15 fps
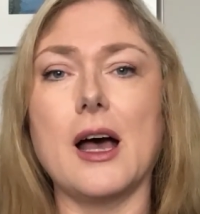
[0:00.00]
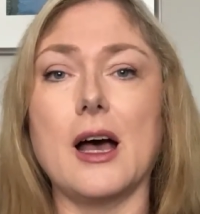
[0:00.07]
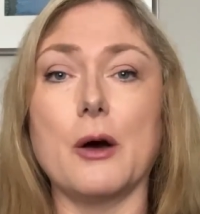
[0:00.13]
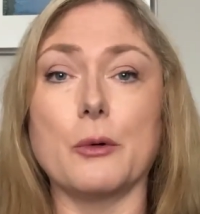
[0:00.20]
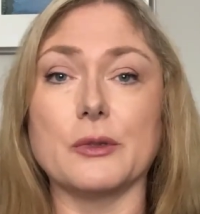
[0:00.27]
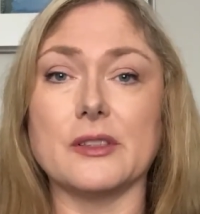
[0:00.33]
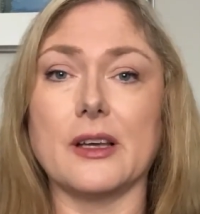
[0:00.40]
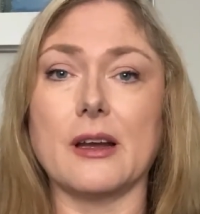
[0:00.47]

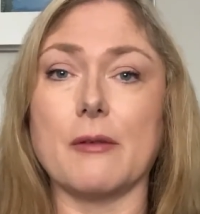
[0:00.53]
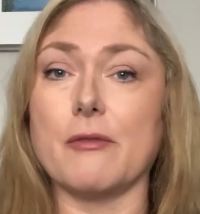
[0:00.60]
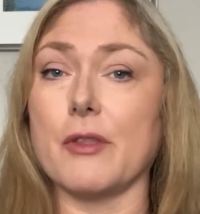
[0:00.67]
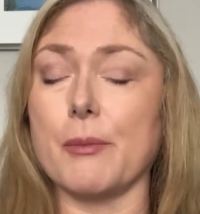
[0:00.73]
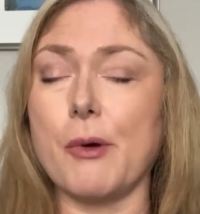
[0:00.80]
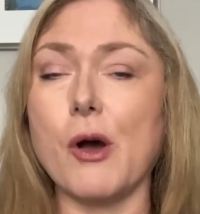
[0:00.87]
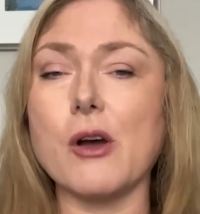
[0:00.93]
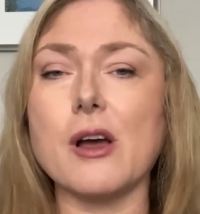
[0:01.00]
or sign up for the
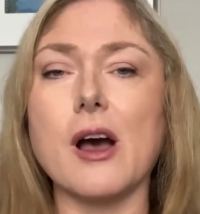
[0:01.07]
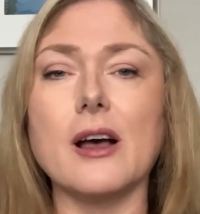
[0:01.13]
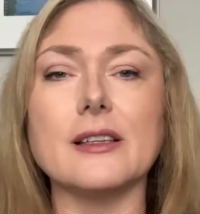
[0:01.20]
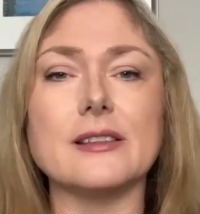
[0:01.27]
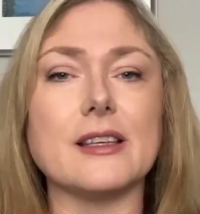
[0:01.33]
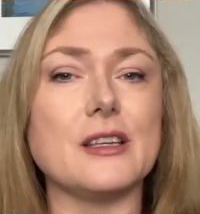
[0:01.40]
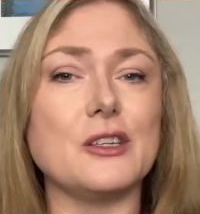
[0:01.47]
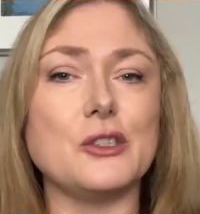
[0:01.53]

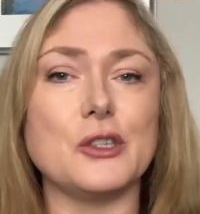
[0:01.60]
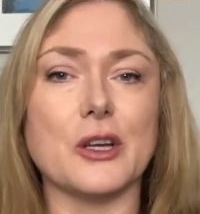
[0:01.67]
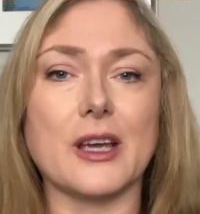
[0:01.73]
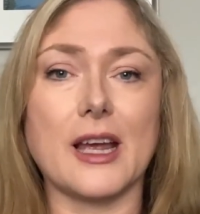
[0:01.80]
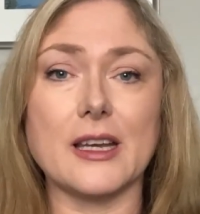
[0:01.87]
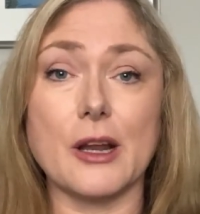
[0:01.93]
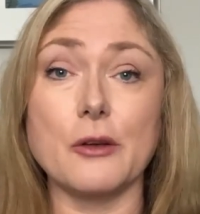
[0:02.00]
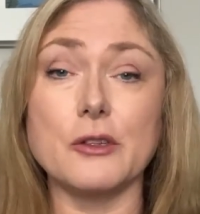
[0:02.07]
podcast, then you should
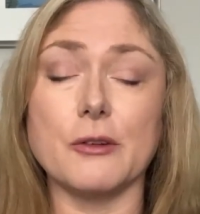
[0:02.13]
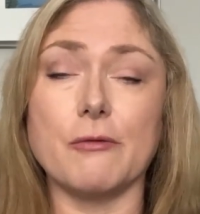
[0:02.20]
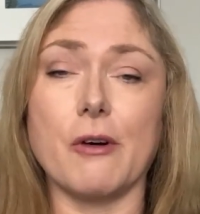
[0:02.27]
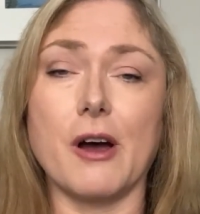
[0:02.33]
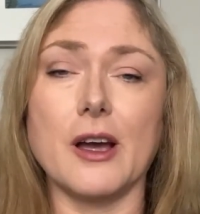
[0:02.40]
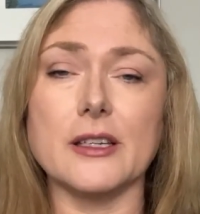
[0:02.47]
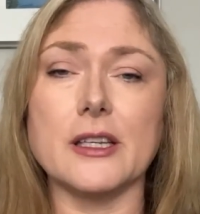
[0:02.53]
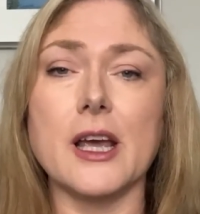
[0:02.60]
get
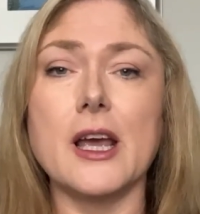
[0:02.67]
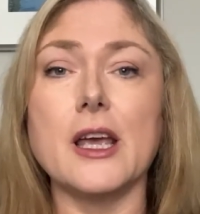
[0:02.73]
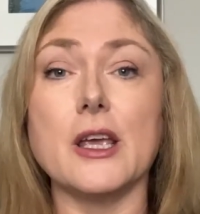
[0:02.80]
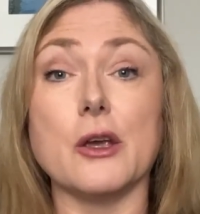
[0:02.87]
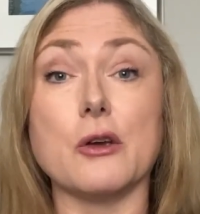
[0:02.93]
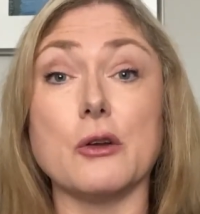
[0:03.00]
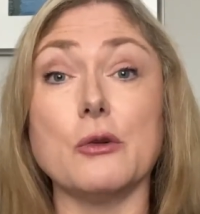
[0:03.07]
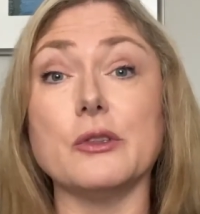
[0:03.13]
notified.
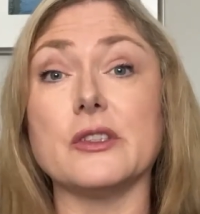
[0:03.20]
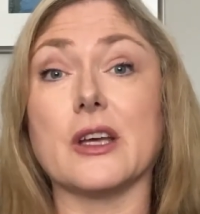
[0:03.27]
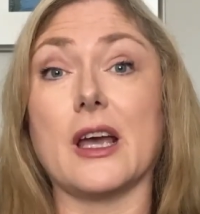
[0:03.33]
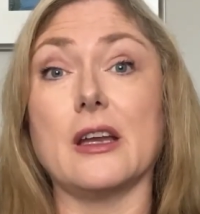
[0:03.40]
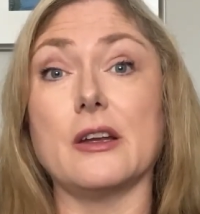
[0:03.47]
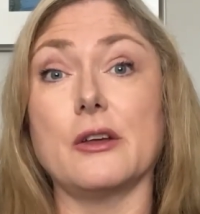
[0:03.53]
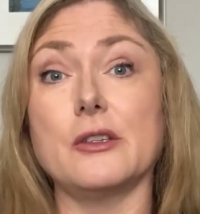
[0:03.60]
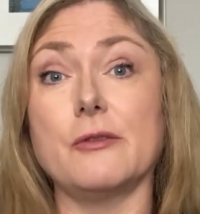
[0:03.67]
You can also get
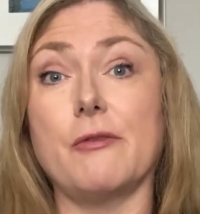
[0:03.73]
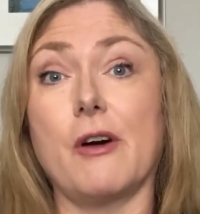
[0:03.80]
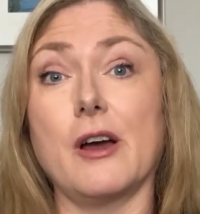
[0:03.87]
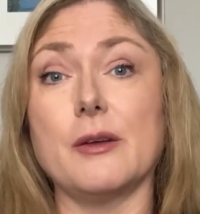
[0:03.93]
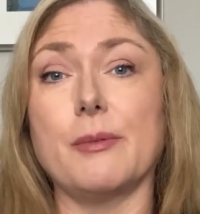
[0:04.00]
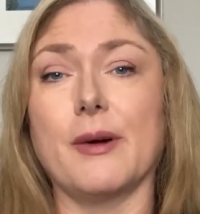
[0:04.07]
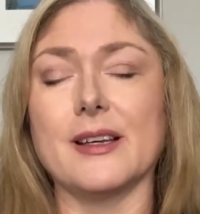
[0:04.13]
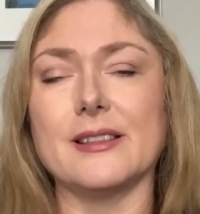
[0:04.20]

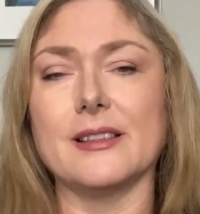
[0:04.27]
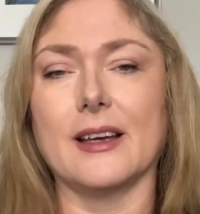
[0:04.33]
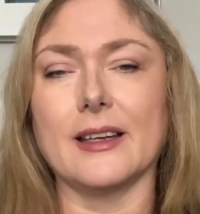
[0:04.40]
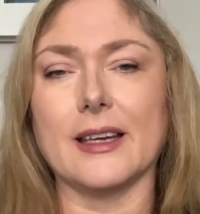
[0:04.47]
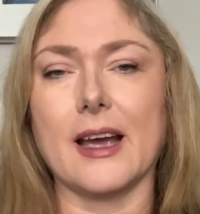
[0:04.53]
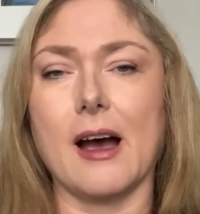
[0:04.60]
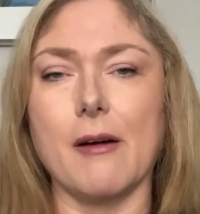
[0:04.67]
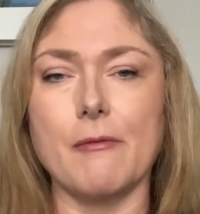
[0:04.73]
notified by
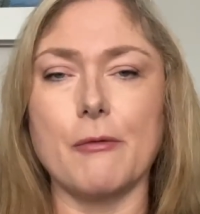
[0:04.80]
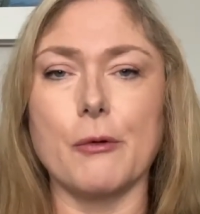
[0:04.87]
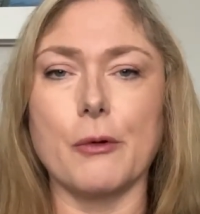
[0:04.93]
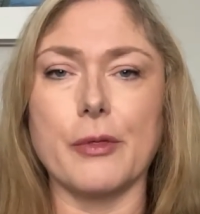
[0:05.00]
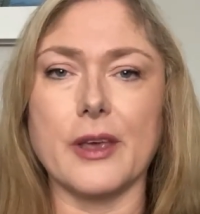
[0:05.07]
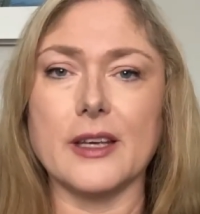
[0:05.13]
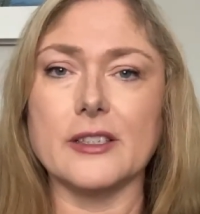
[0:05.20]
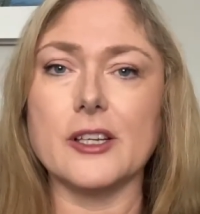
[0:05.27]
signing up for
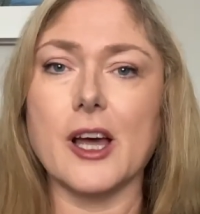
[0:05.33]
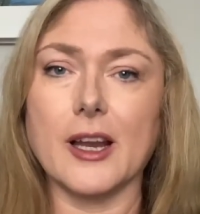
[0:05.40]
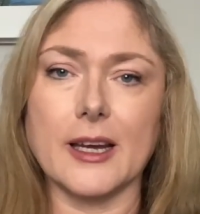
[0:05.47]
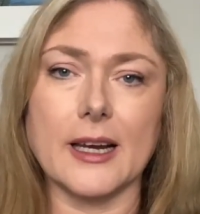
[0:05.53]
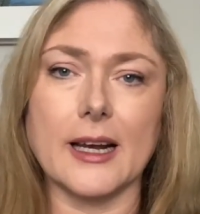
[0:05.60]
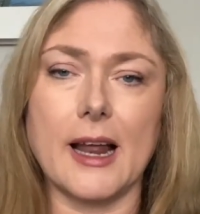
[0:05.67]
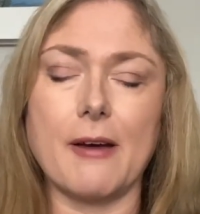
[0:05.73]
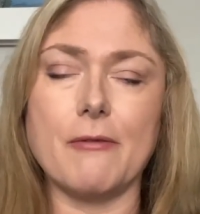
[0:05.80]
the
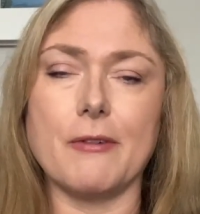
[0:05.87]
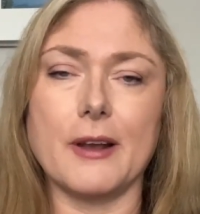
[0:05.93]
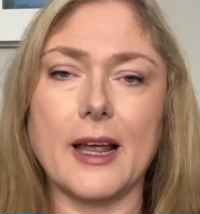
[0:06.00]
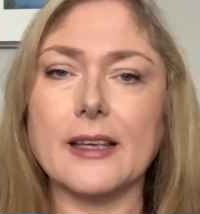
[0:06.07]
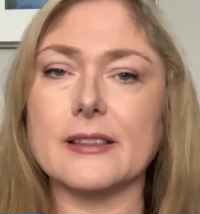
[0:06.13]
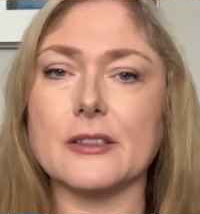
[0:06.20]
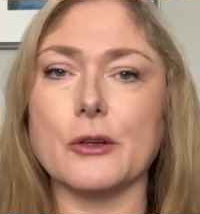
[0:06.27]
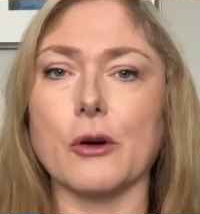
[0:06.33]

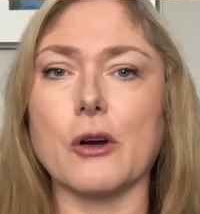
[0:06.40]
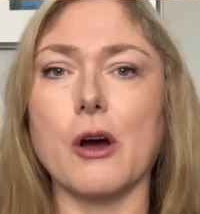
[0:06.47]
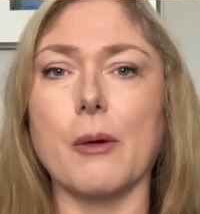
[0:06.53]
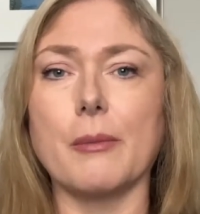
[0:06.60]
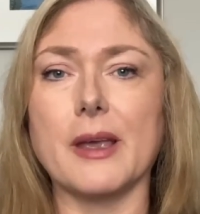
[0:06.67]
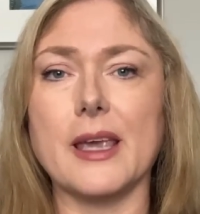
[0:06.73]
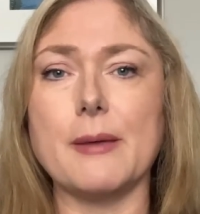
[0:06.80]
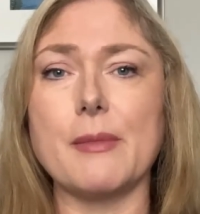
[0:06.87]

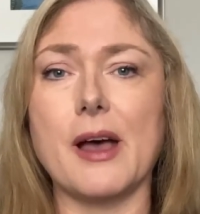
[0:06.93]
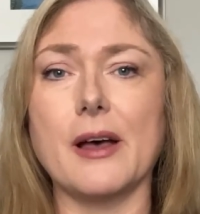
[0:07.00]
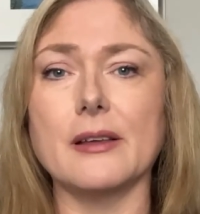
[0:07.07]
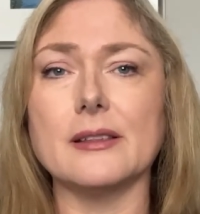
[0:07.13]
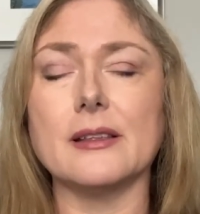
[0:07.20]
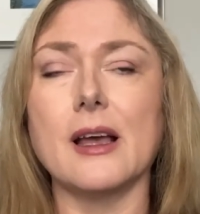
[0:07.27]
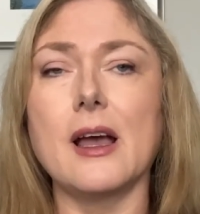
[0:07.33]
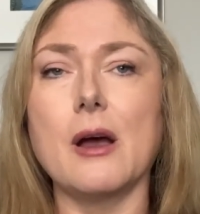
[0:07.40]
turningleftforless.com
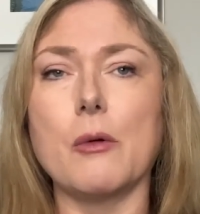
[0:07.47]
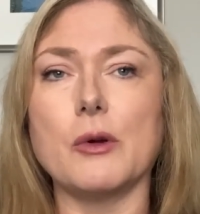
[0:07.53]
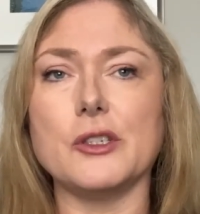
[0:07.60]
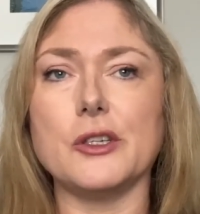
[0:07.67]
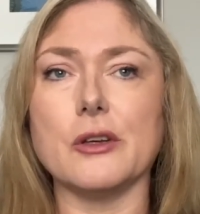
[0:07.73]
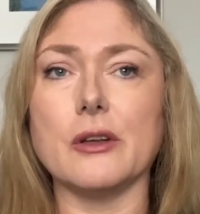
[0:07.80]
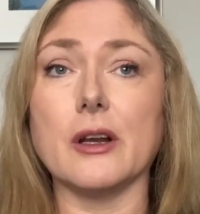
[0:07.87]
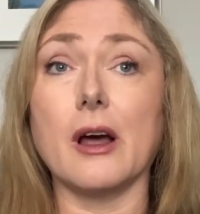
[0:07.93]
emails, which
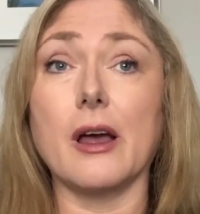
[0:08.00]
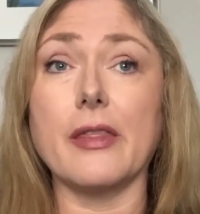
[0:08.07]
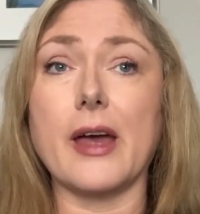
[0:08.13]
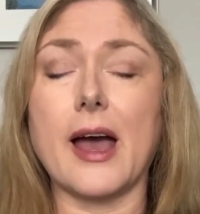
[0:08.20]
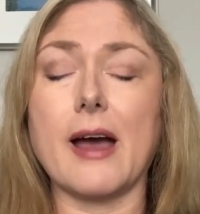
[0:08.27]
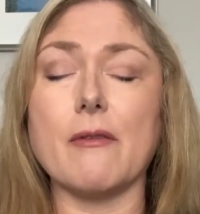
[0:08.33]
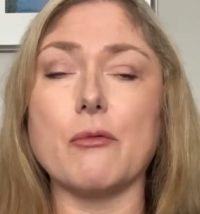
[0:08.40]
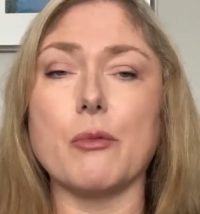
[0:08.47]
you can either
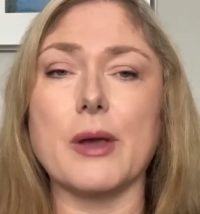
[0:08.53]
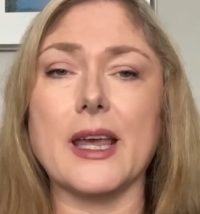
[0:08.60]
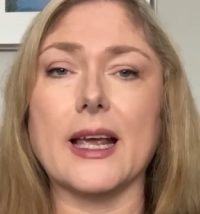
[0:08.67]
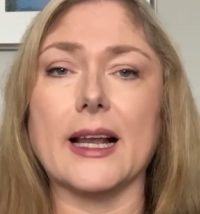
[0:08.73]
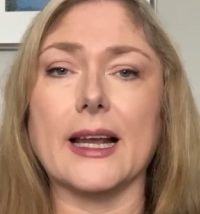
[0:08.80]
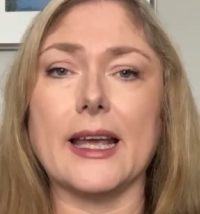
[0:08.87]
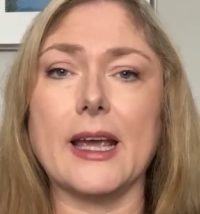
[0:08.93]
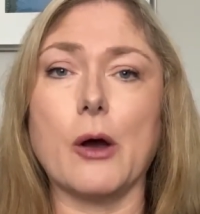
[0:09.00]
have
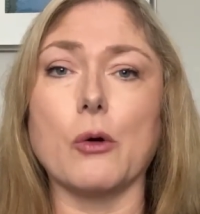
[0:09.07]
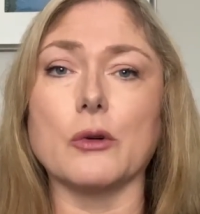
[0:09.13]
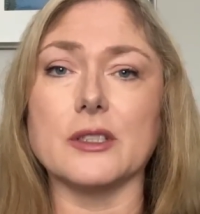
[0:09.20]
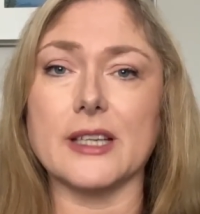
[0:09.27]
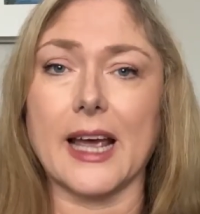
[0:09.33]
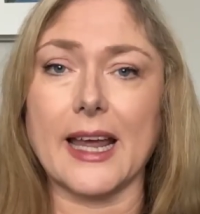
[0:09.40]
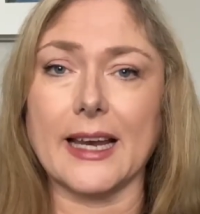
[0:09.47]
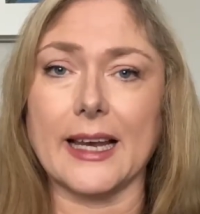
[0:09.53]
weekly or
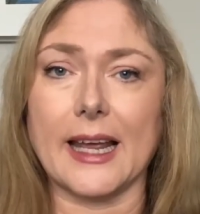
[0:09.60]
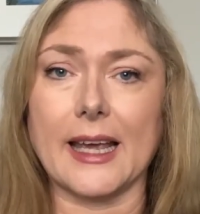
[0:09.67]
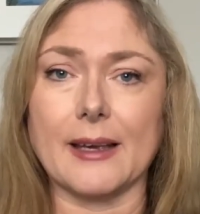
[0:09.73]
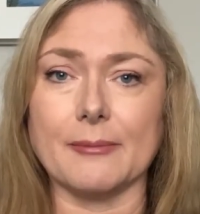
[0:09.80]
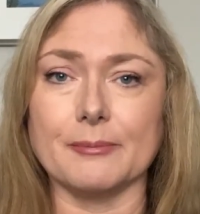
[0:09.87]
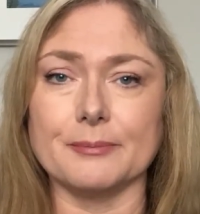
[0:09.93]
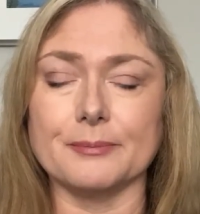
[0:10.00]
daily.